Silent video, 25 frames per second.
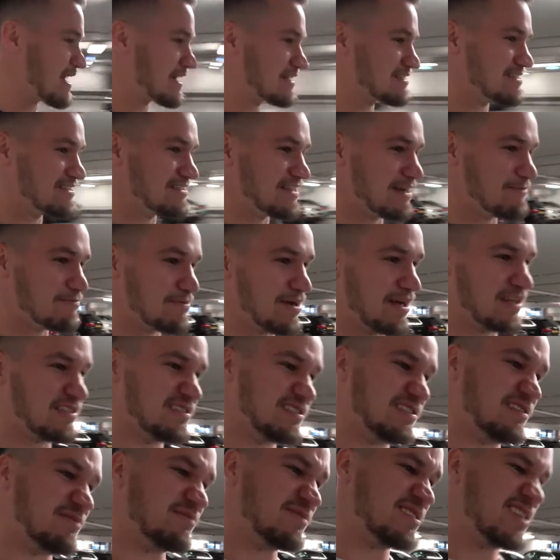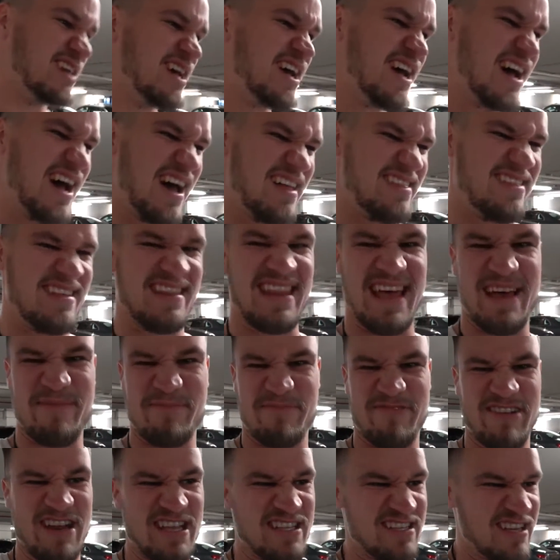back to Dub Customs. I think that
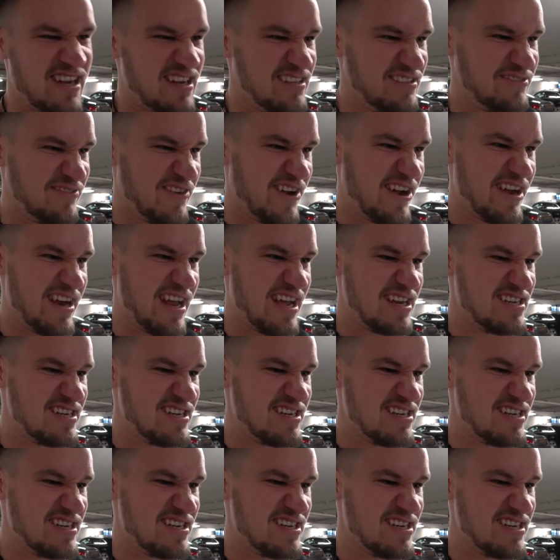rear tire's fine